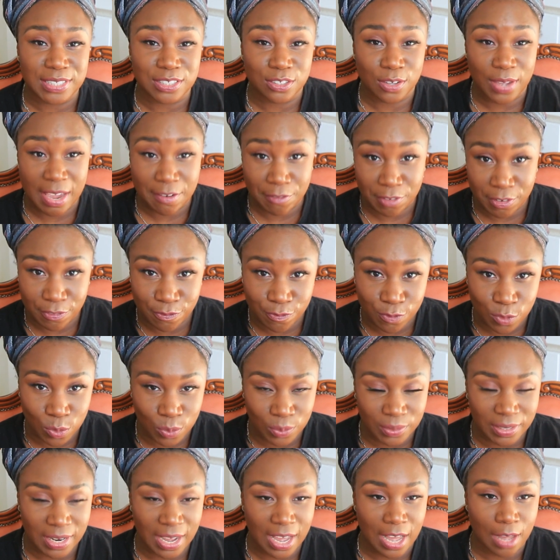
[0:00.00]
So every
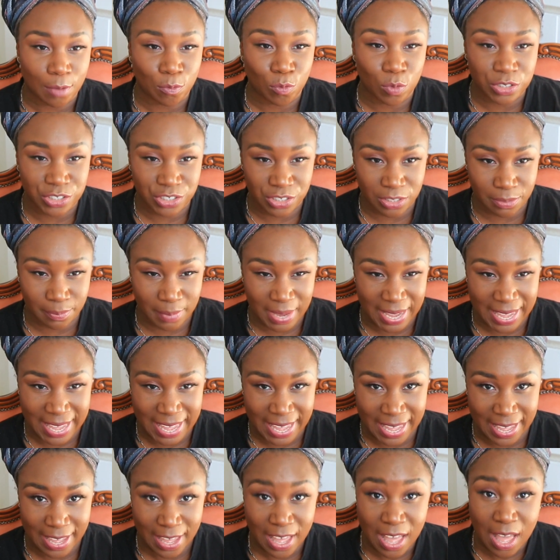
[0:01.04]
fortnight I'm washing my
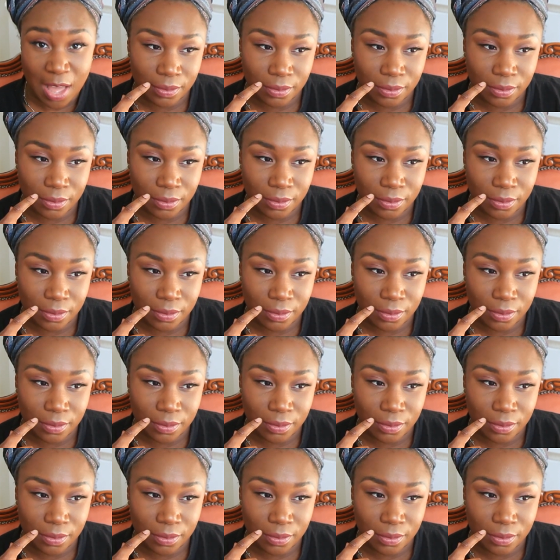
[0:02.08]
hair.